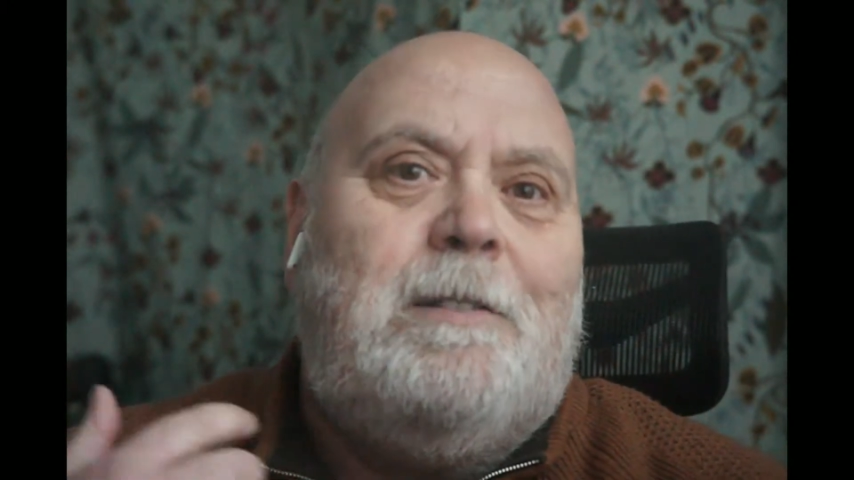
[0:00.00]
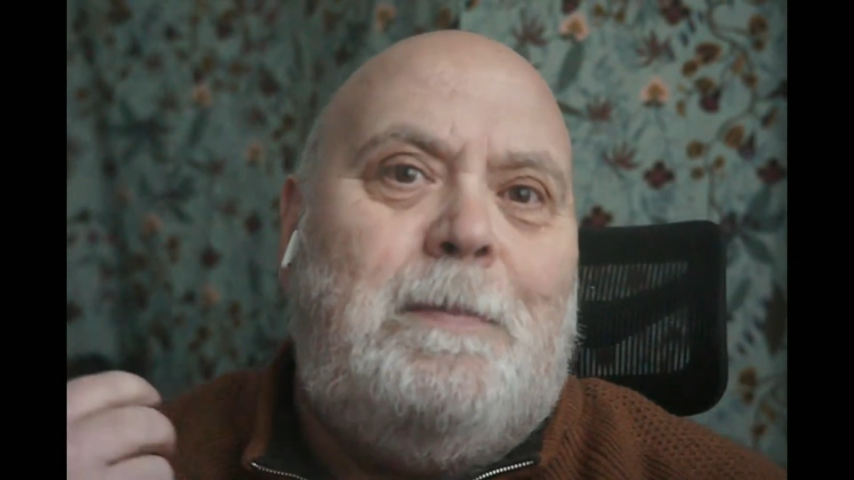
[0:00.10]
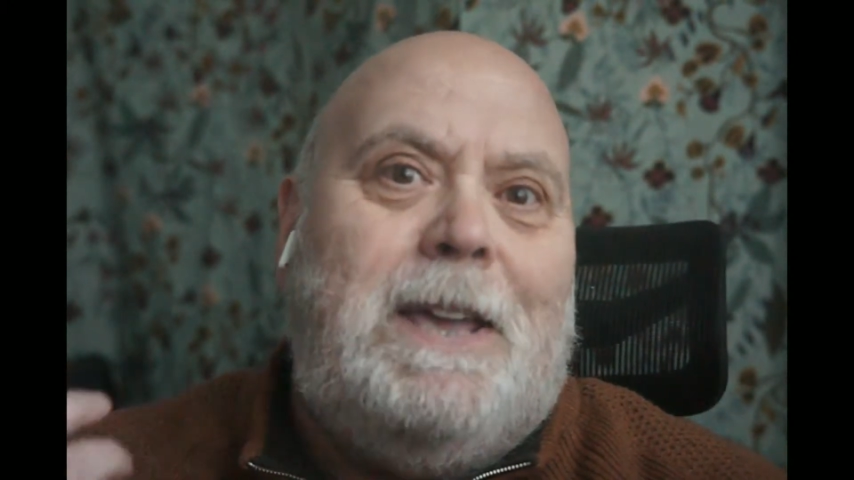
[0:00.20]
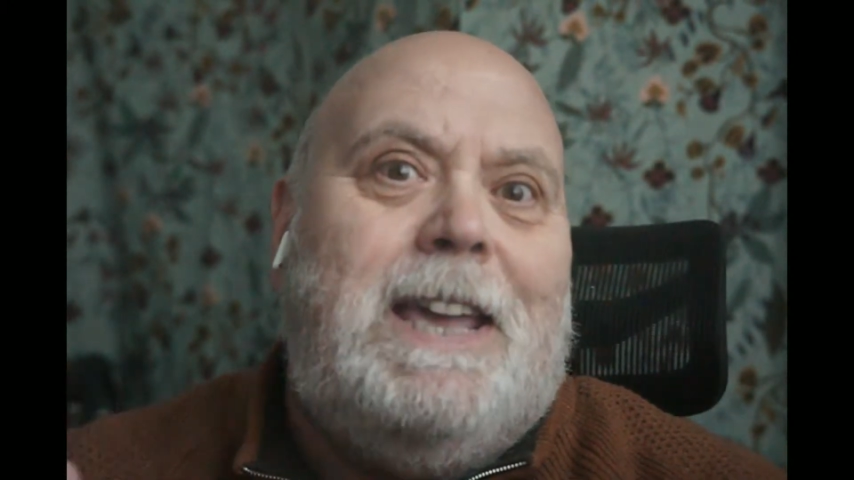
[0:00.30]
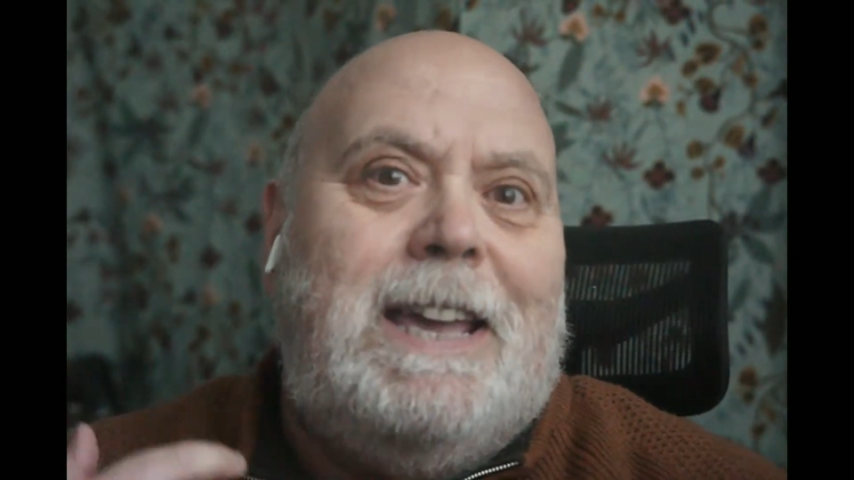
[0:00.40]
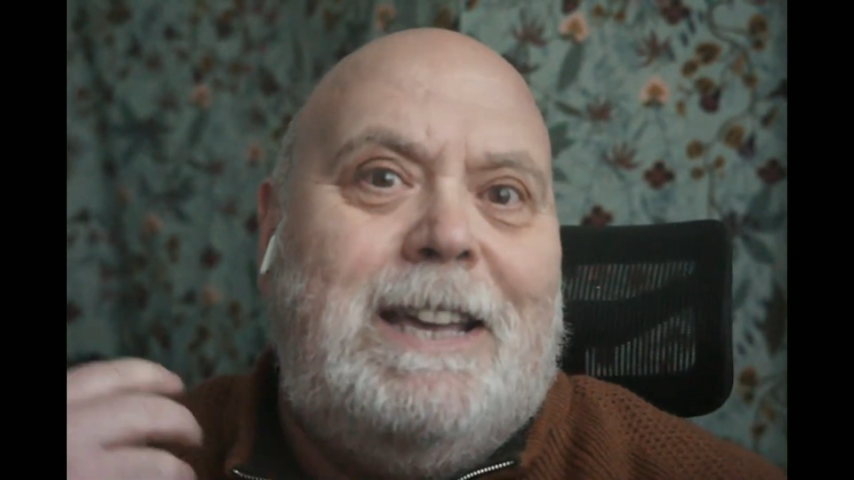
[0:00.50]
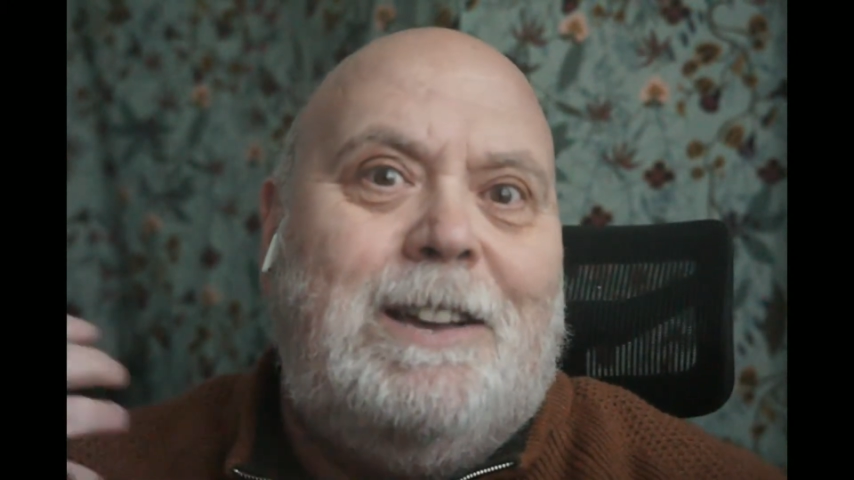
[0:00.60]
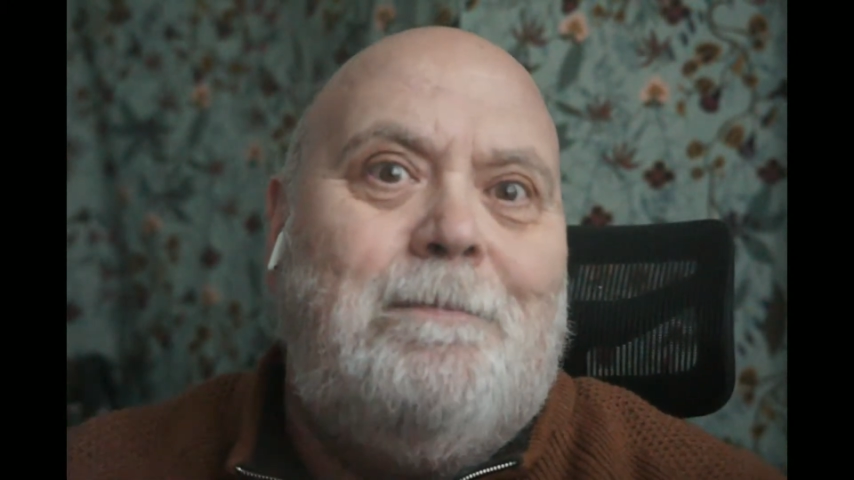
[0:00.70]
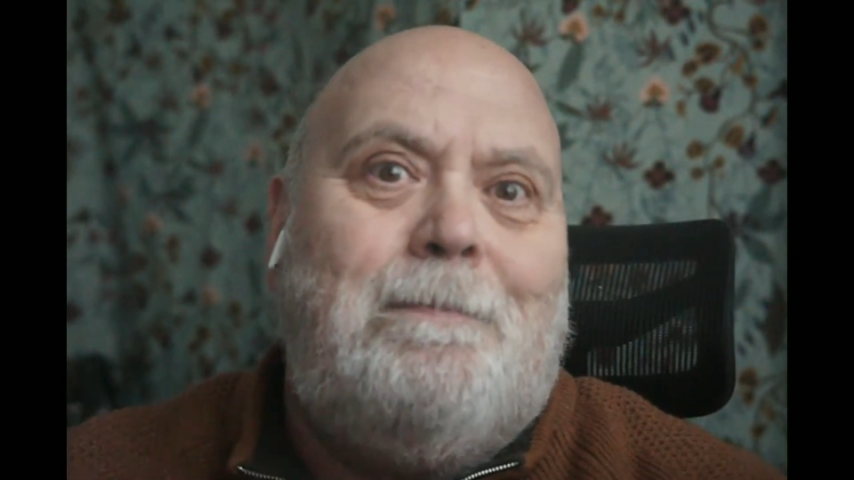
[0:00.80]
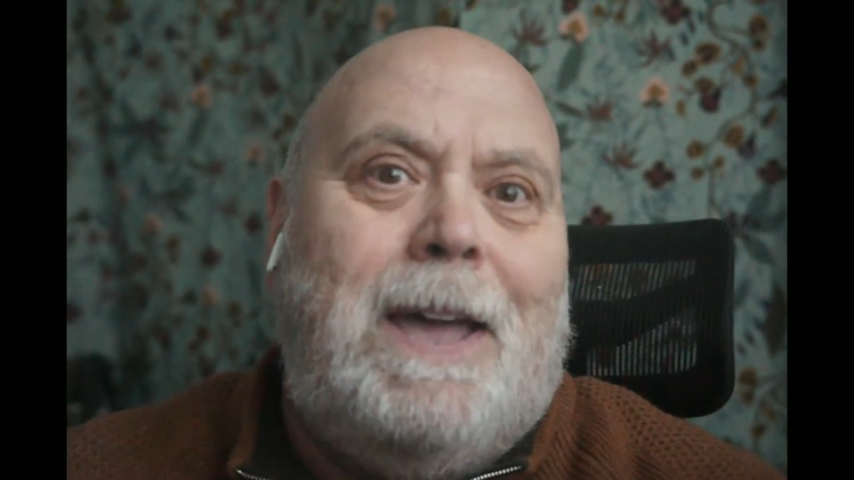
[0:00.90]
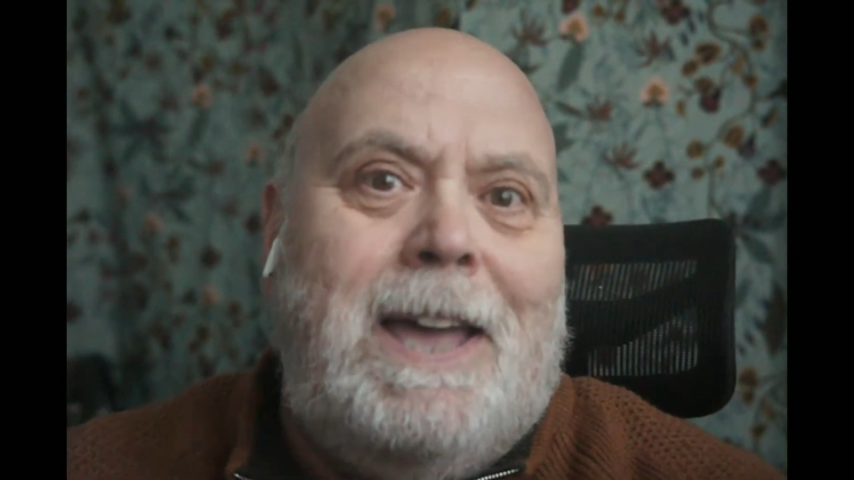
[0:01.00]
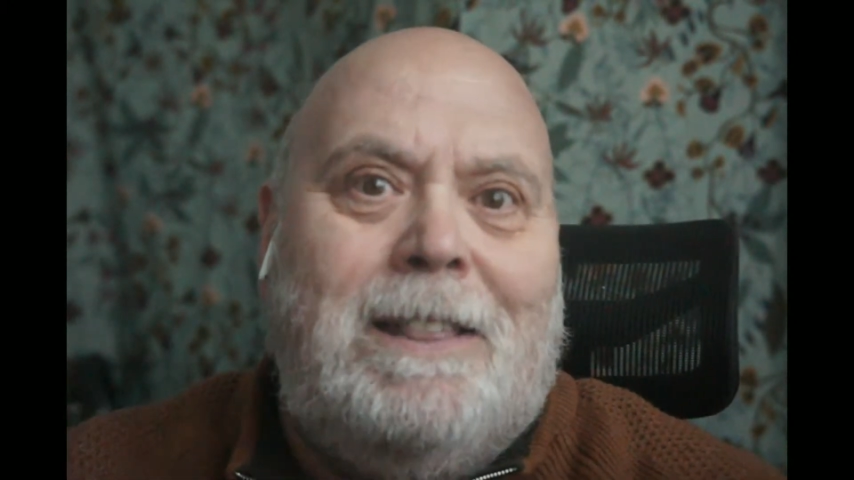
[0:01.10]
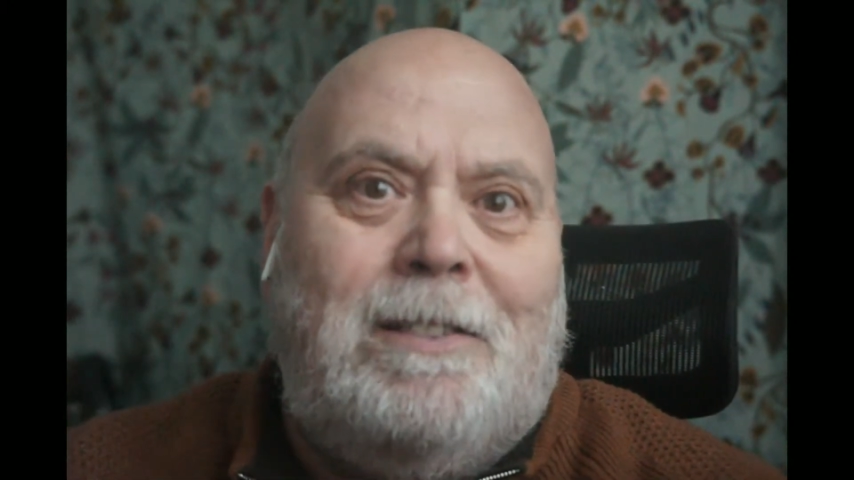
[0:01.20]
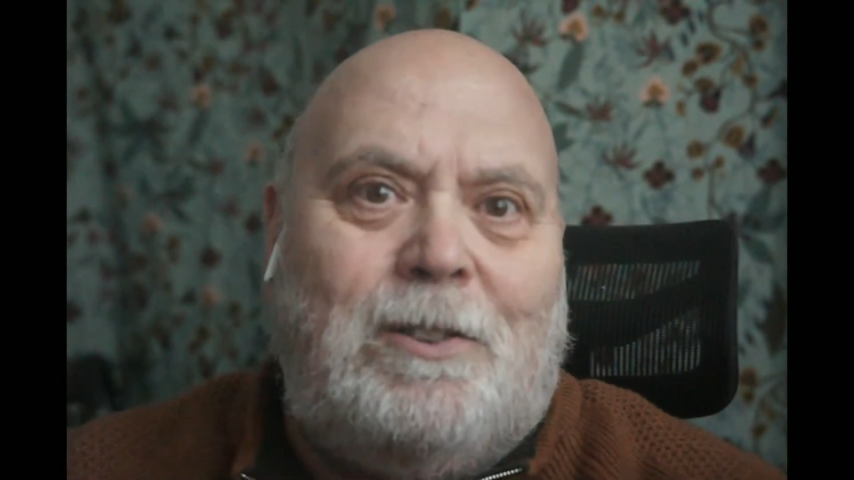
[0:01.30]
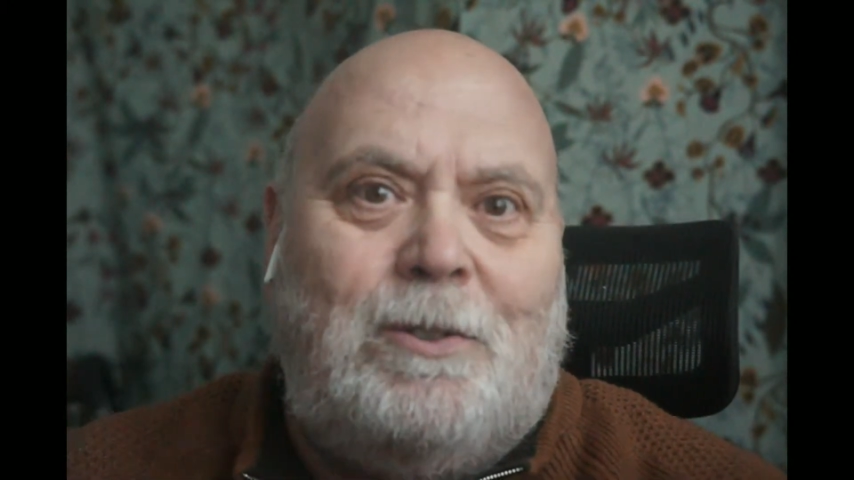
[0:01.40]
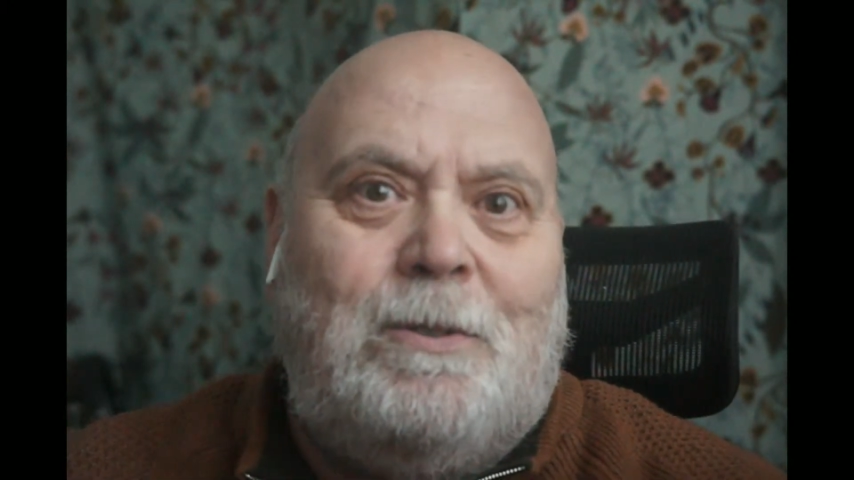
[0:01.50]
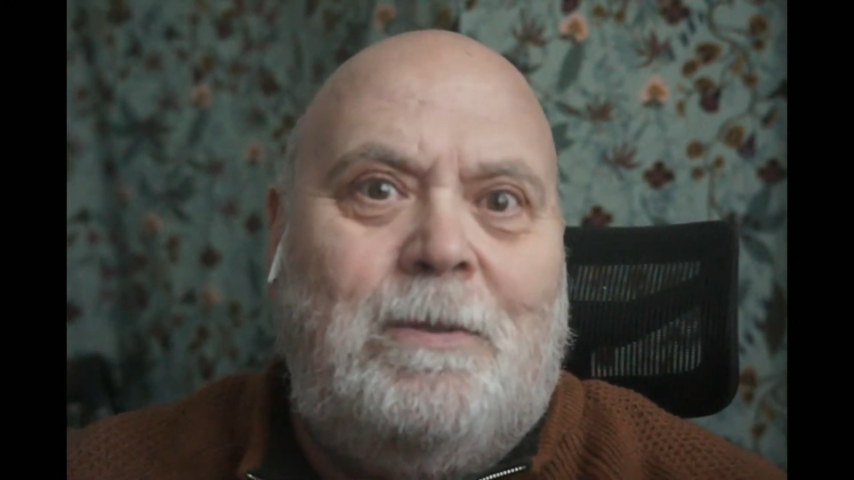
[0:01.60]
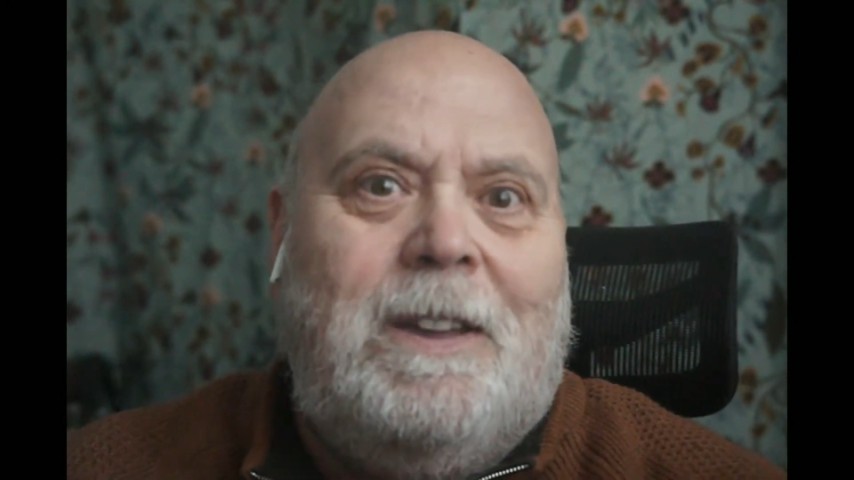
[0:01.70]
being compared to.